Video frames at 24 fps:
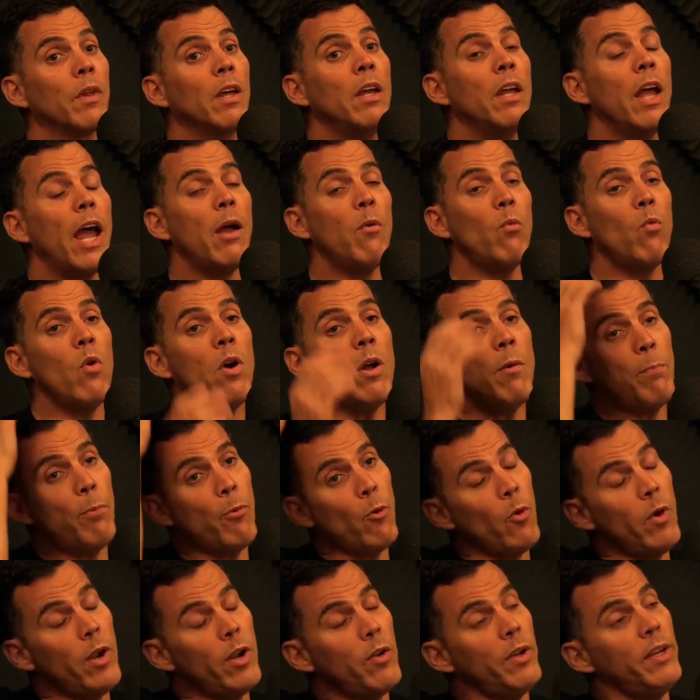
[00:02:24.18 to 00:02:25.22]
At one
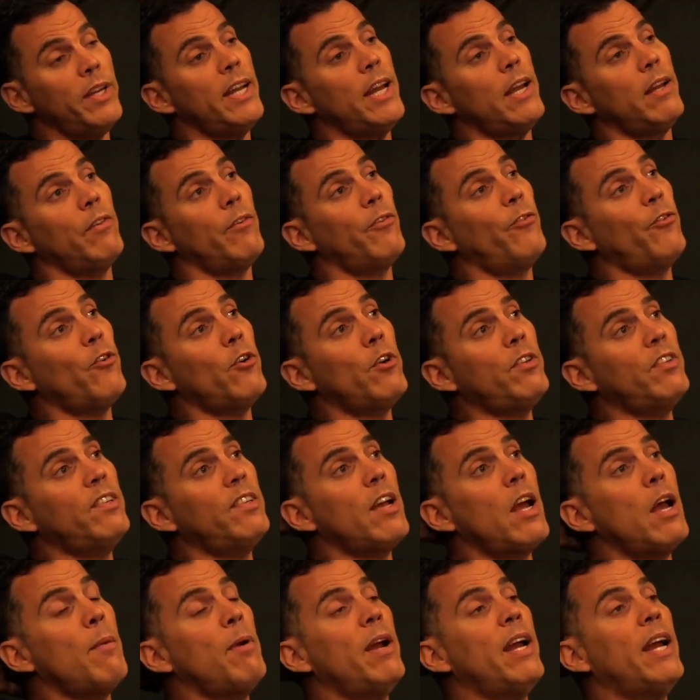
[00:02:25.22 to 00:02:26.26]
point, okay, the first
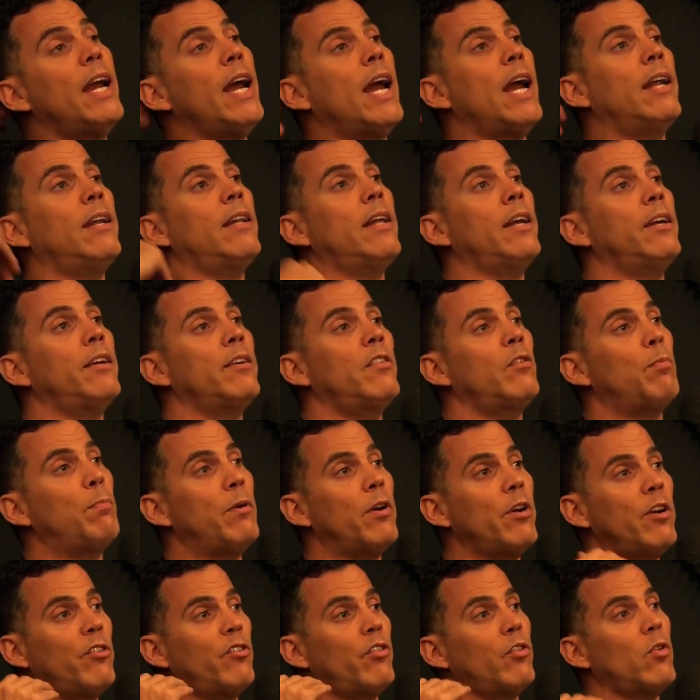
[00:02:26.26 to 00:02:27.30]
time I had like a
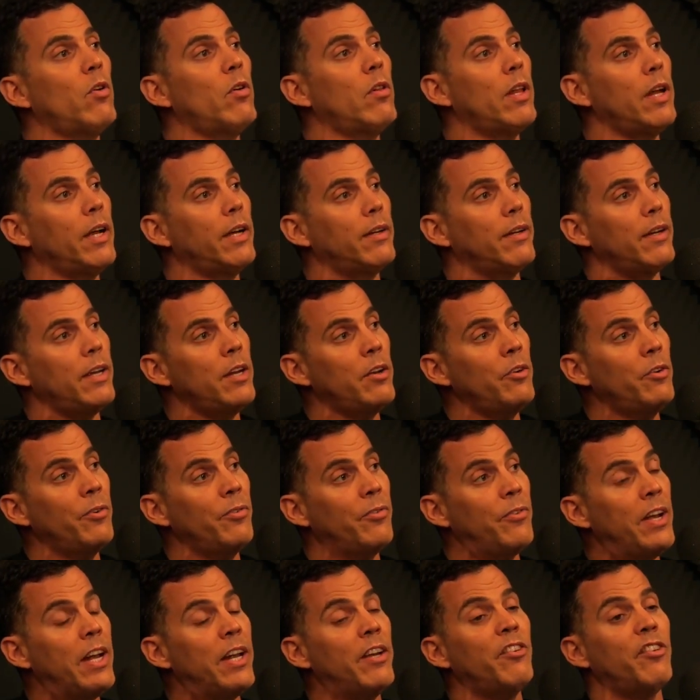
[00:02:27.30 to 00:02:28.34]
spiritual
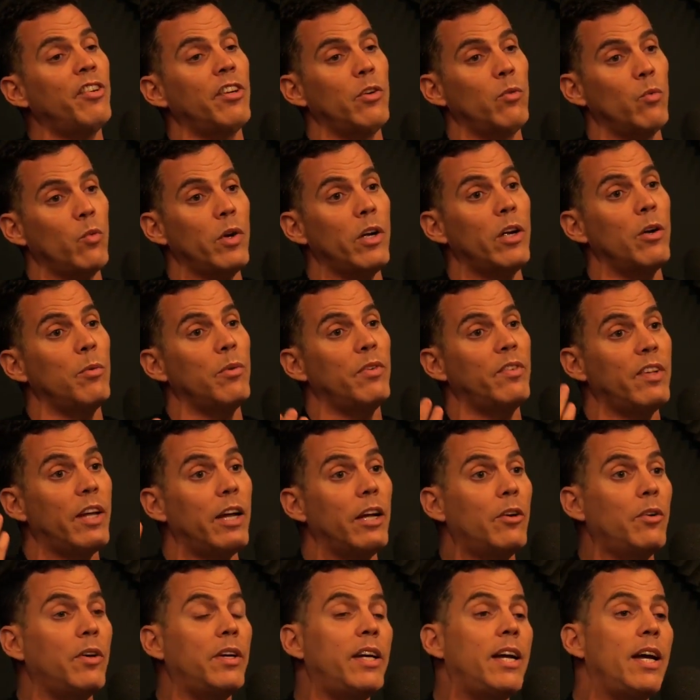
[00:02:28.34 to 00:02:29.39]
intervention where it was
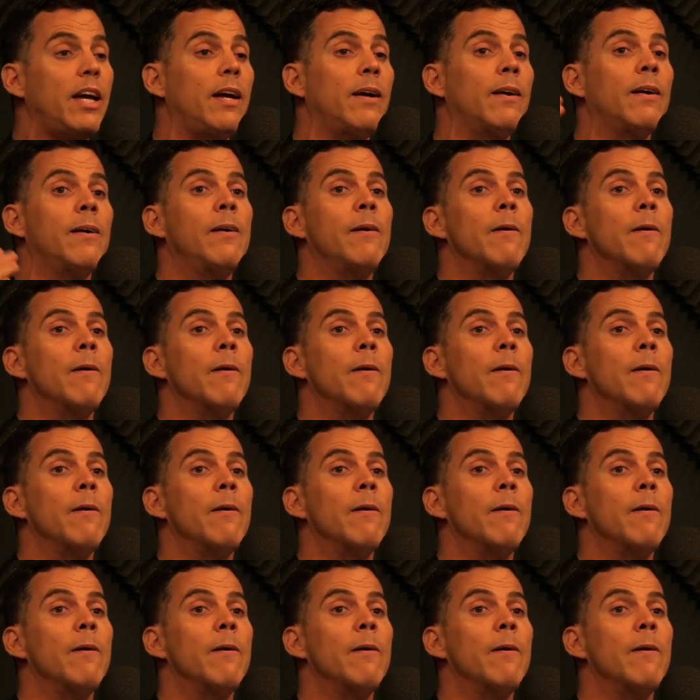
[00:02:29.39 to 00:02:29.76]
like, okay,